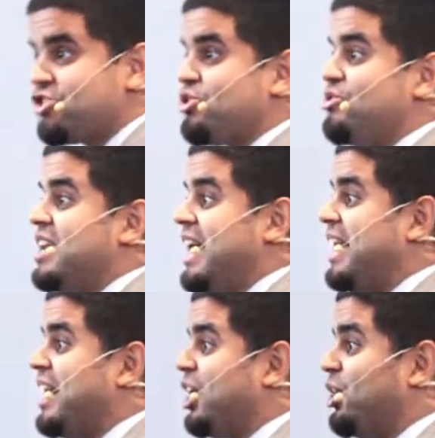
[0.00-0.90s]
So
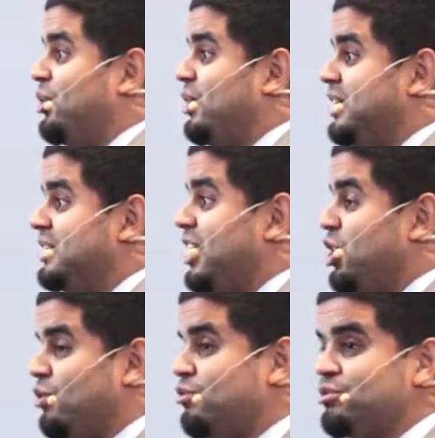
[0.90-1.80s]
now
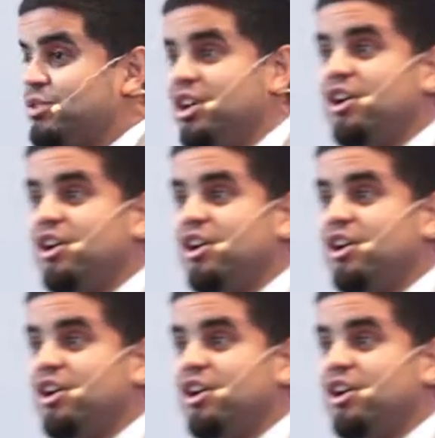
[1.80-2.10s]
they go from